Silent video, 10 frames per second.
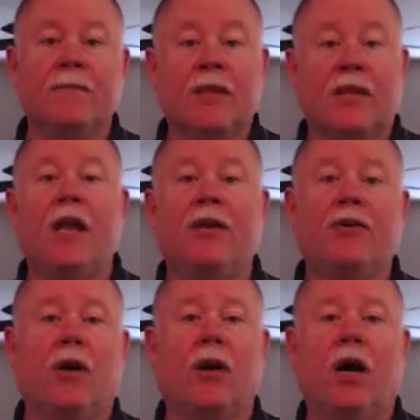Thank you
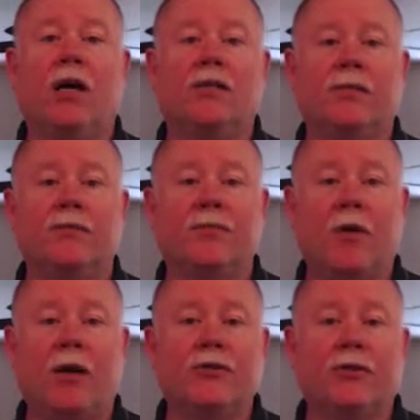to our awesome
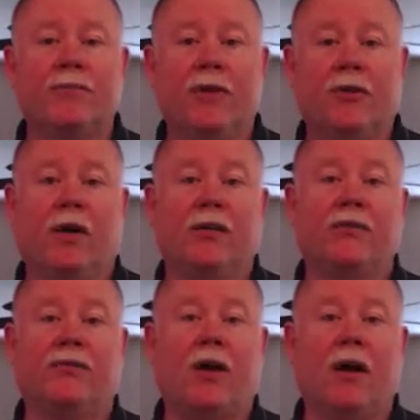sponsor,
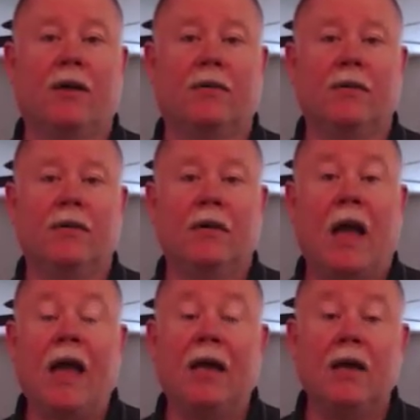Midwest Fire.
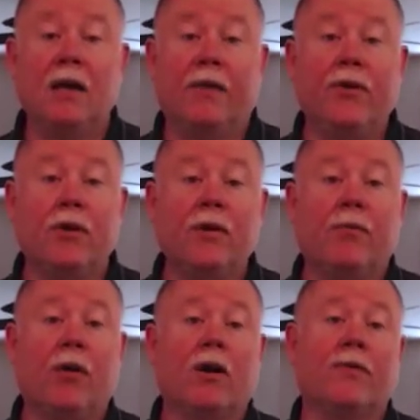Hey, if you're in the
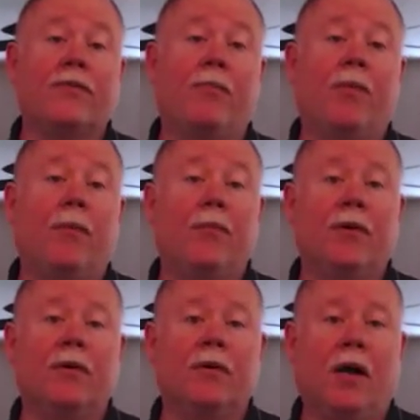market for a
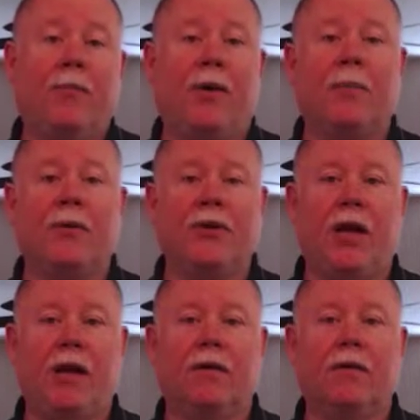pumper, a pumper
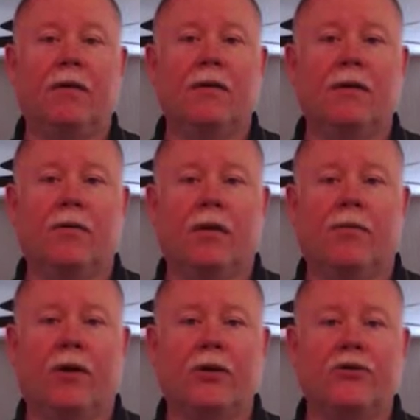tanker, or a
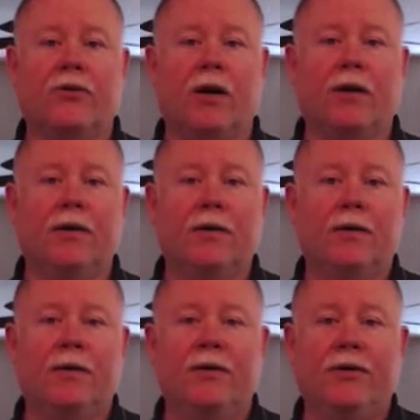brush truck,
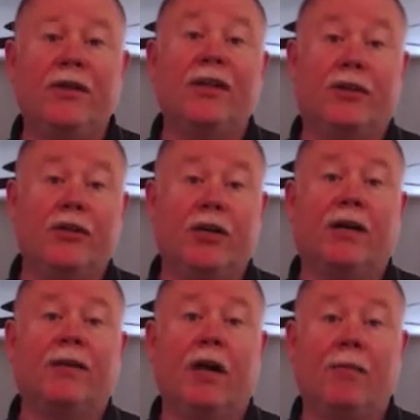you need to
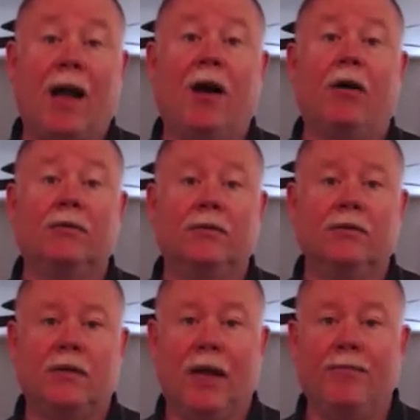check them out
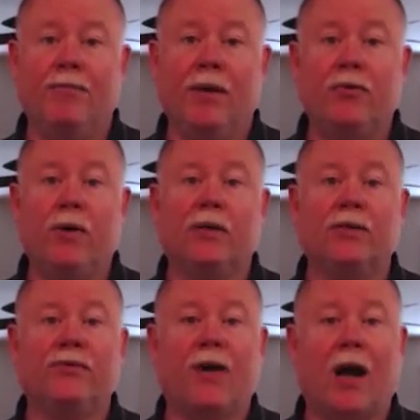at
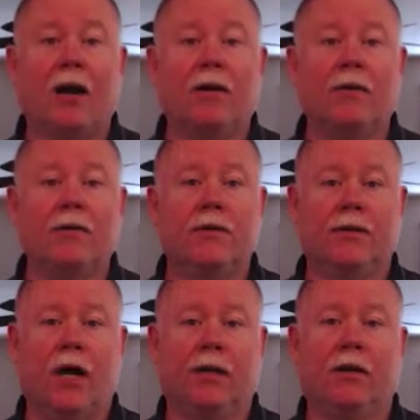
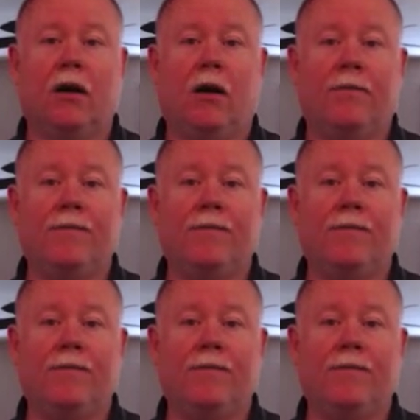MidwestFire.com.